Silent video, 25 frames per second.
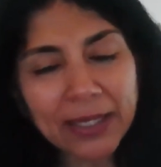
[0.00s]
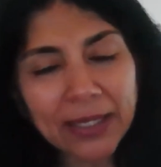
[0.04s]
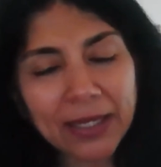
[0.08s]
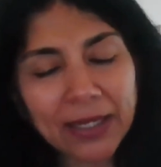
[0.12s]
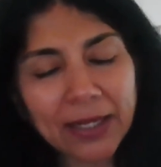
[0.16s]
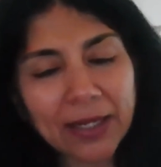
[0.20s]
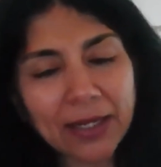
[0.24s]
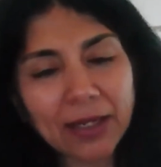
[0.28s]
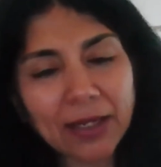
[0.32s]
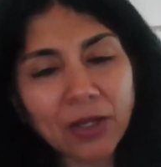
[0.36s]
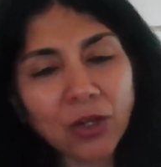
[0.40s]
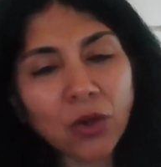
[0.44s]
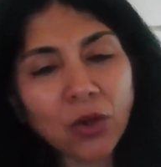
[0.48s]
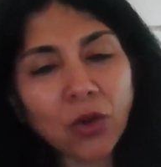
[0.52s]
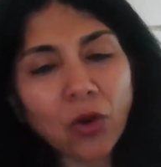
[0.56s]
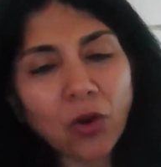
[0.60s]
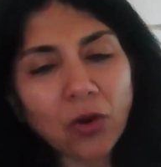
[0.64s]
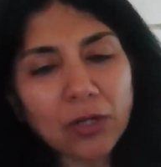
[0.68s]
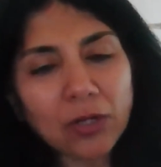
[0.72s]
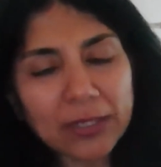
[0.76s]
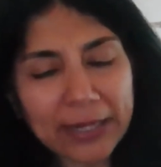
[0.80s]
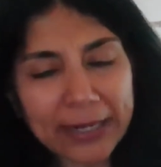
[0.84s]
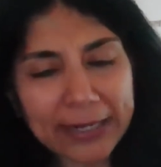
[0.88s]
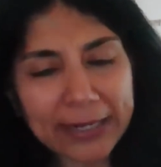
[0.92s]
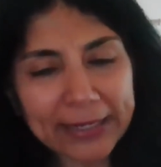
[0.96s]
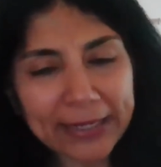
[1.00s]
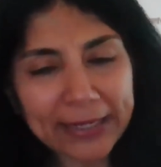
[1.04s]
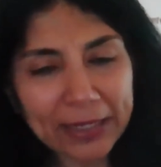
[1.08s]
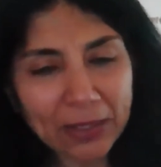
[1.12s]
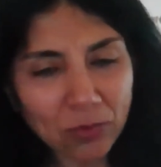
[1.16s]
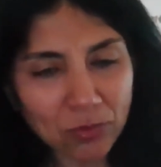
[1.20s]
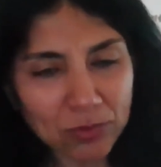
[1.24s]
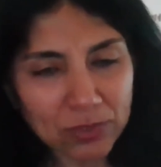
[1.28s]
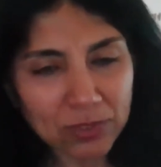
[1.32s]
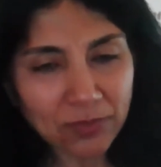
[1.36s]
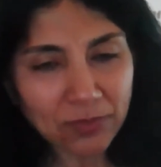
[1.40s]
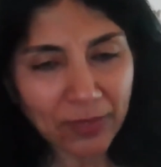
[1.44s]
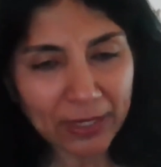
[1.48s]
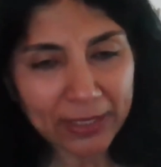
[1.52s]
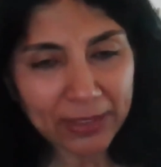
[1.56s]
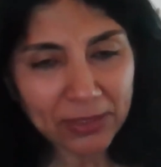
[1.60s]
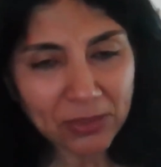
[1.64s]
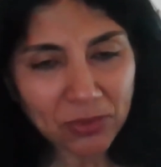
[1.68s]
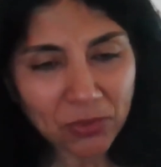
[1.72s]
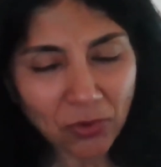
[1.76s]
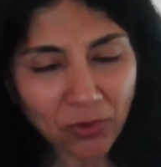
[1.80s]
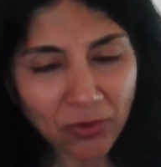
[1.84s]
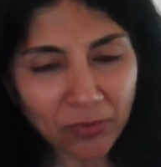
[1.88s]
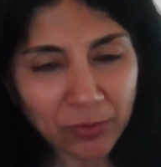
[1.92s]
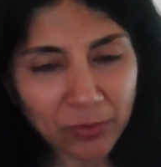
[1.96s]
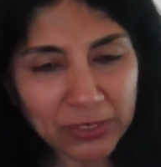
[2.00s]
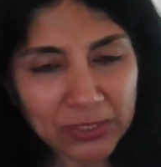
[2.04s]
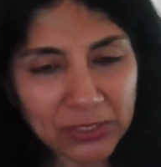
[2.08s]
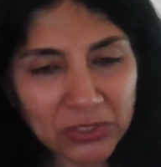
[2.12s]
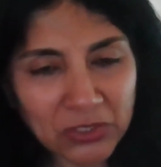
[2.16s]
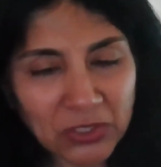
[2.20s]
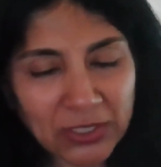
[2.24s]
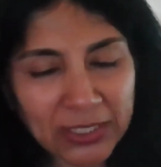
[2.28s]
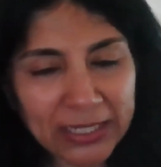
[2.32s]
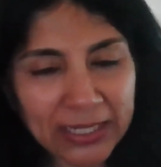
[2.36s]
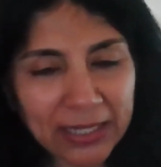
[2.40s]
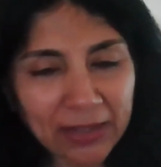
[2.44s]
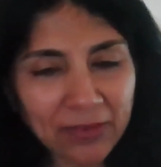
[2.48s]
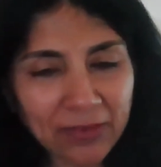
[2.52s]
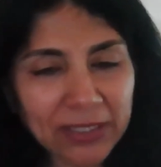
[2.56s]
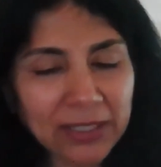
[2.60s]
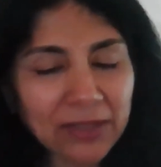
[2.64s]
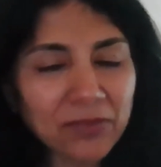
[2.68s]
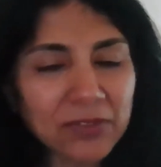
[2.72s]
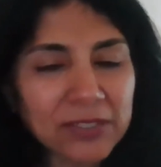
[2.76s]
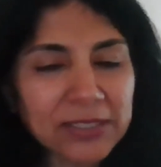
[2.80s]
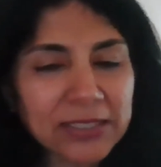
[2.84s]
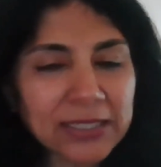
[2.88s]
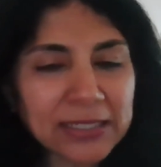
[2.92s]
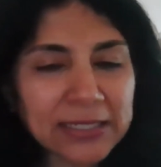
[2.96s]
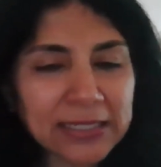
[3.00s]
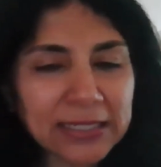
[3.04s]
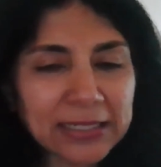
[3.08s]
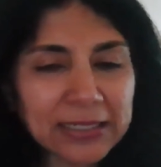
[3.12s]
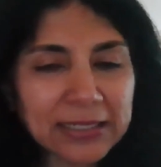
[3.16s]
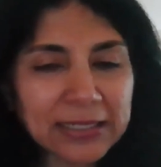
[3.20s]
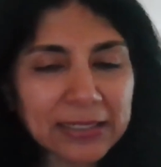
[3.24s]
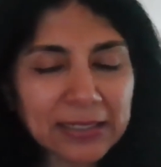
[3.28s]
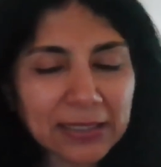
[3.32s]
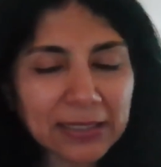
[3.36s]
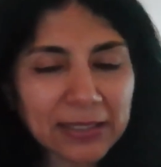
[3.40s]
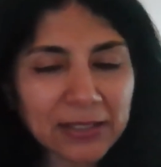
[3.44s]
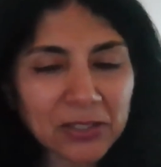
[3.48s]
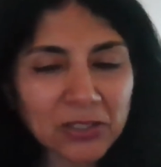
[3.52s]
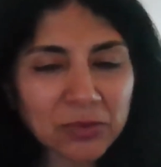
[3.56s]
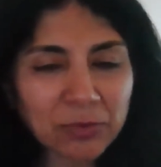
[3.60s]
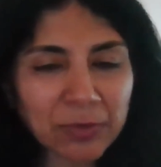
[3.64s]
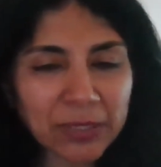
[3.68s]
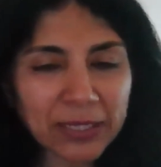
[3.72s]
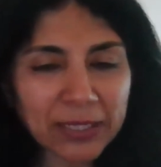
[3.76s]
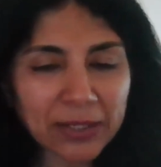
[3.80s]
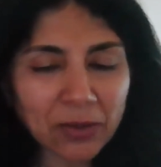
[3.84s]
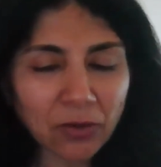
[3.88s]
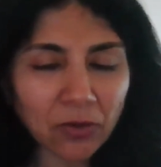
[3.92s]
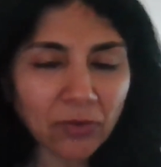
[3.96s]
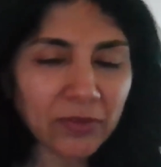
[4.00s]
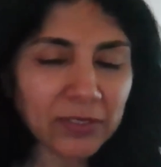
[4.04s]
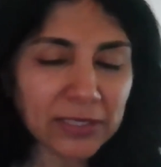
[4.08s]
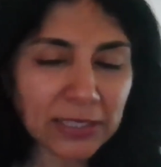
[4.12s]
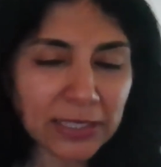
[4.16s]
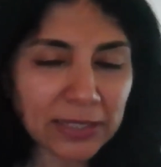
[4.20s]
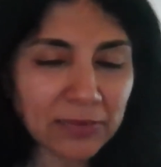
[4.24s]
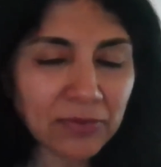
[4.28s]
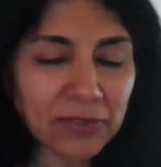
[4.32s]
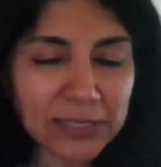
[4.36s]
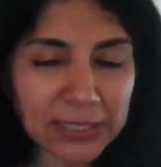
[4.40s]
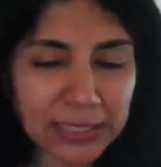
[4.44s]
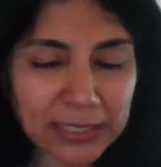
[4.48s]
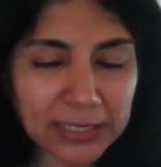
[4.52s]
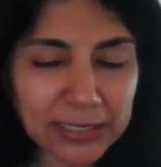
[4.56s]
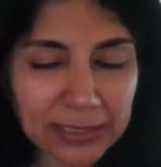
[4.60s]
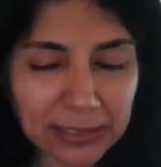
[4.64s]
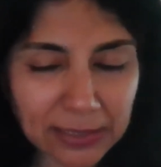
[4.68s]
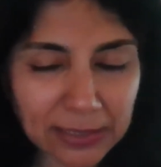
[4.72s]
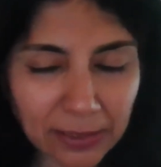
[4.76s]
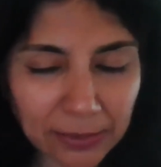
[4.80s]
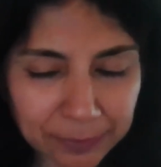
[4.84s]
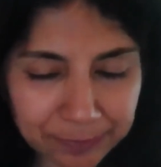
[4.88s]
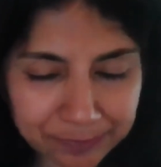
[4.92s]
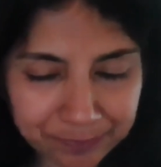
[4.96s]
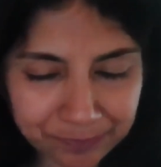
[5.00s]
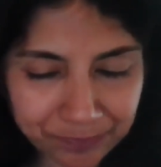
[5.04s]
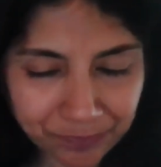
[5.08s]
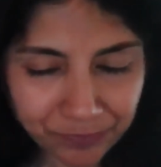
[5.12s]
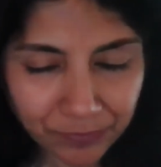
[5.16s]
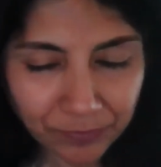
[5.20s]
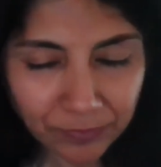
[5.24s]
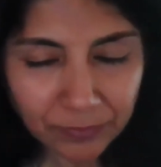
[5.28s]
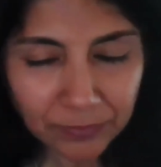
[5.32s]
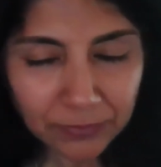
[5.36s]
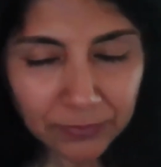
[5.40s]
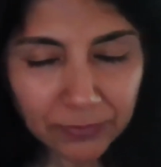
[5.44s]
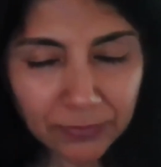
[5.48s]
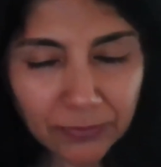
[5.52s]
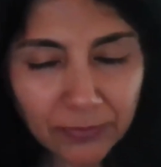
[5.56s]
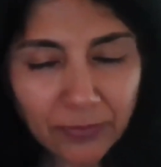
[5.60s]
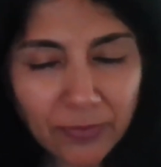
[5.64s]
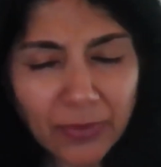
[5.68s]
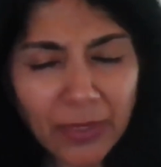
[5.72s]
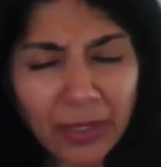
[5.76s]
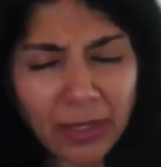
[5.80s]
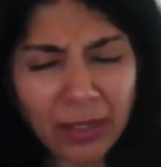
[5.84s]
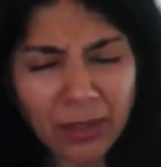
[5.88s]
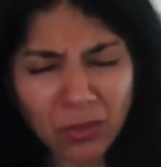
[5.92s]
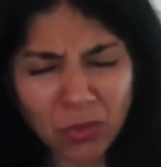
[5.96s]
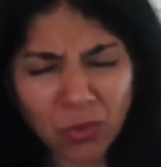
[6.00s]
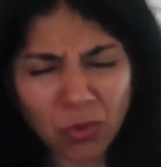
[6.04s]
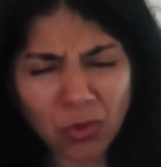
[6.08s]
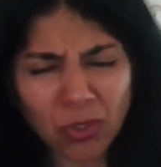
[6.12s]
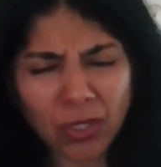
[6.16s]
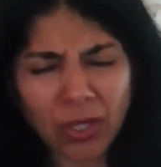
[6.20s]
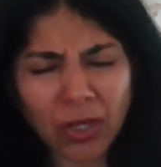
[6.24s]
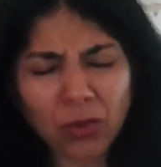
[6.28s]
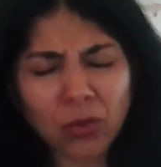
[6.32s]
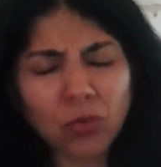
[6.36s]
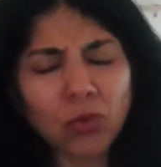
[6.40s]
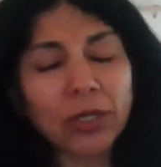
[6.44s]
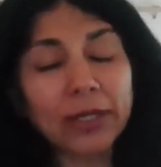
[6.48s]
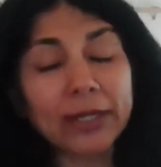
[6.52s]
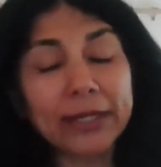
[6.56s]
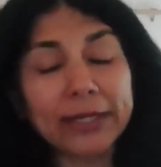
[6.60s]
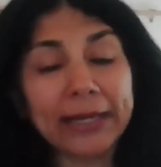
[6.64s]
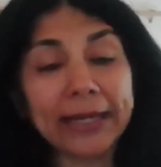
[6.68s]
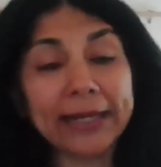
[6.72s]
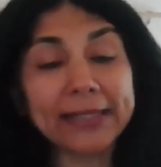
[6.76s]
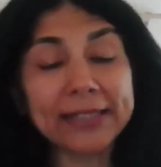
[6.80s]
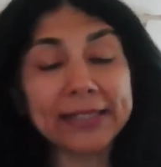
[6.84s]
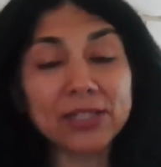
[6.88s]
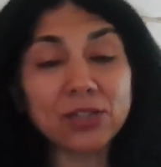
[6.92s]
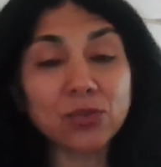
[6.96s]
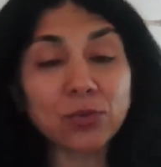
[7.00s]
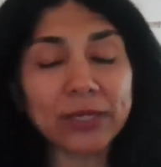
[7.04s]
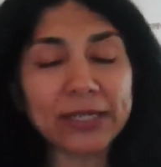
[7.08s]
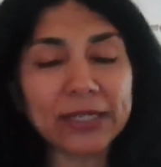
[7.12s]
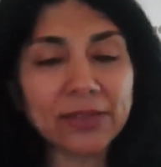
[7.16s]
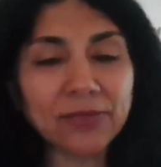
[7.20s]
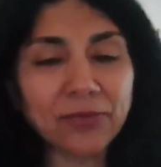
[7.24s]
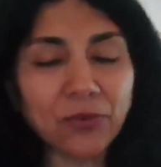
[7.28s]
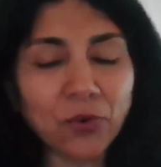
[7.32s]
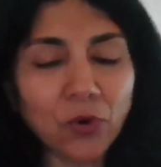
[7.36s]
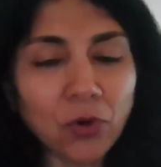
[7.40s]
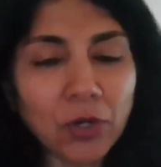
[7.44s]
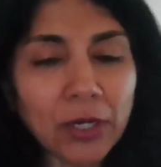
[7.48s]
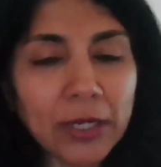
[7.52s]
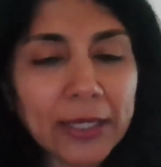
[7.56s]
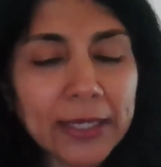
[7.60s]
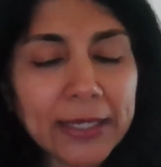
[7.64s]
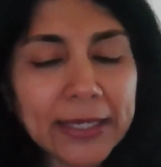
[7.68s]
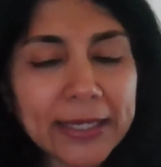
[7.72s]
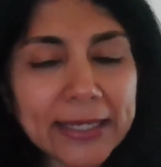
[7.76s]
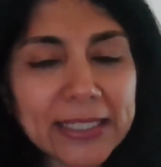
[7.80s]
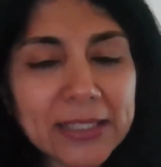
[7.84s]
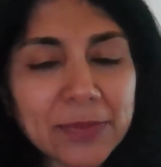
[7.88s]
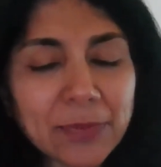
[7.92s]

Lord Reading, who was the Viceroy of British India, when he visited Kashmir, or he visits the Dogra ruler in 1924, he's